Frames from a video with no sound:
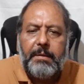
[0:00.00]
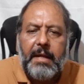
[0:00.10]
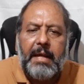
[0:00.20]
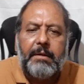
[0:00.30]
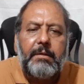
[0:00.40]

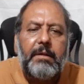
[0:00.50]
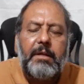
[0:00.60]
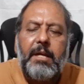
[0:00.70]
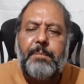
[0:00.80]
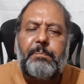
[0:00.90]
And
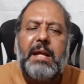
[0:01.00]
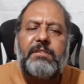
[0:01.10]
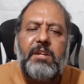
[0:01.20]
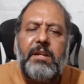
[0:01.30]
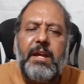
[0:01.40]
in
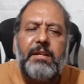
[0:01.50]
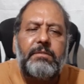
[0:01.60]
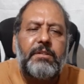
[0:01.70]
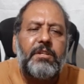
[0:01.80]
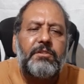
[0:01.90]
penicillin
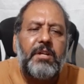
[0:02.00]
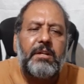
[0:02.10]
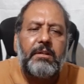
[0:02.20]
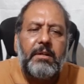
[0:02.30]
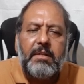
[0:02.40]

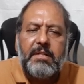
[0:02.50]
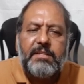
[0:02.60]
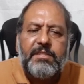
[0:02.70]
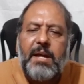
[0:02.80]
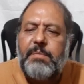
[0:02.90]
resistant
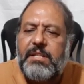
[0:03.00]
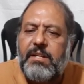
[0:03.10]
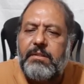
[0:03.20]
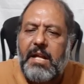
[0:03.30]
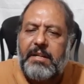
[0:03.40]

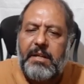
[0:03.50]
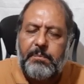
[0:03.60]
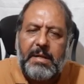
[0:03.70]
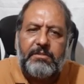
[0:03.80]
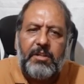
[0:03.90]
semi-synthetic
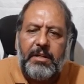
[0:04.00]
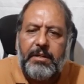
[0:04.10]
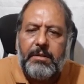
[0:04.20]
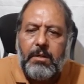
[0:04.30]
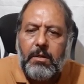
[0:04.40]
penicillin
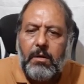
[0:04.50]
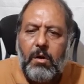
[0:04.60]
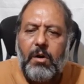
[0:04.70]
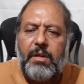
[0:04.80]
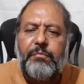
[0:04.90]

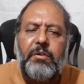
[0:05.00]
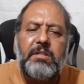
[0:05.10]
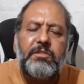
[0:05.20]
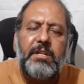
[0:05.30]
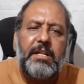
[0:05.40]
or a
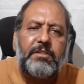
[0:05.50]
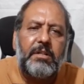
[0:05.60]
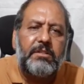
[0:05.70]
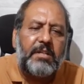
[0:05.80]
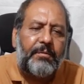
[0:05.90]
first
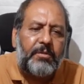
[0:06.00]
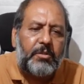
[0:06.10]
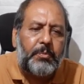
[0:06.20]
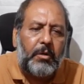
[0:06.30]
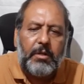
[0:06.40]
generation
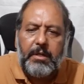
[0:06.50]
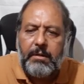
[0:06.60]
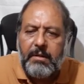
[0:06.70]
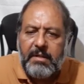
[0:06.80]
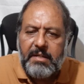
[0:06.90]
cephalosporin
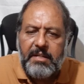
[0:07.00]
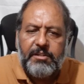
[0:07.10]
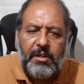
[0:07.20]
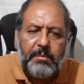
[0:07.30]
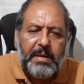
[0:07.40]

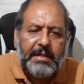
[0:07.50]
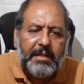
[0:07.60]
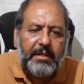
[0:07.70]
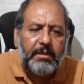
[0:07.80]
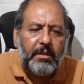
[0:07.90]
is
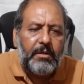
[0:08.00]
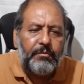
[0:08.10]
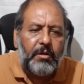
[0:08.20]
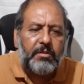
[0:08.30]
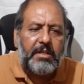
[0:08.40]
recommended
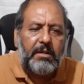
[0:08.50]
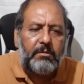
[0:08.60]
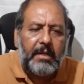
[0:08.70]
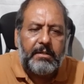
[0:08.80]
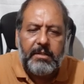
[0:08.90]
for
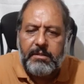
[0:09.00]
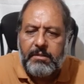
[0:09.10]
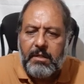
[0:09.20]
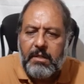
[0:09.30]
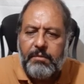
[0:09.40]
cellulitis
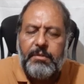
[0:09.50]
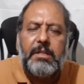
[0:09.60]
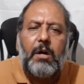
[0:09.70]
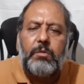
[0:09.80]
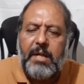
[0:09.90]

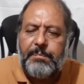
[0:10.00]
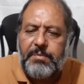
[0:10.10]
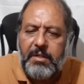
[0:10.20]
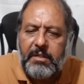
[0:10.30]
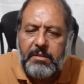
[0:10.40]
without
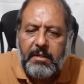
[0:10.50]
abscess